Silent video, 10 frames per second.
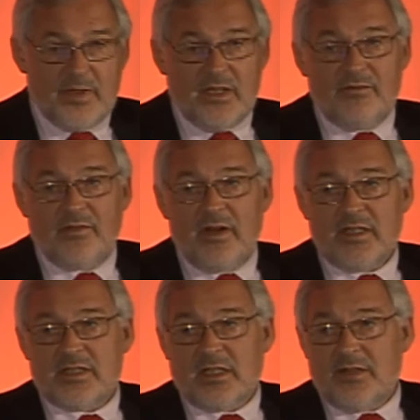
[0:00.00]
a very
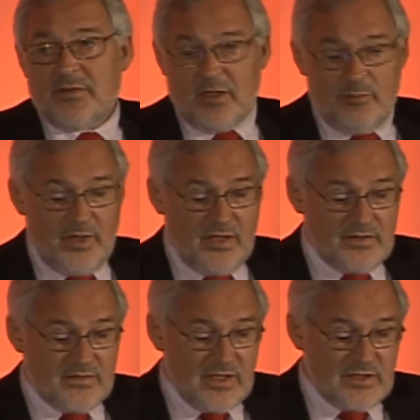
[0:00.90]
significant part
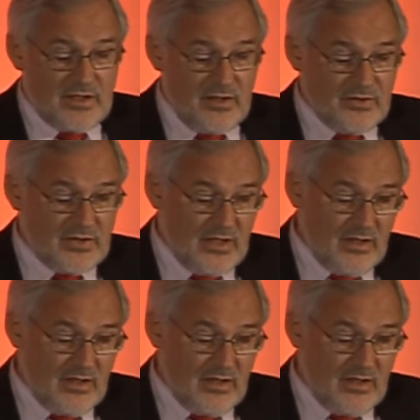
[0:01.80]
of Tesco's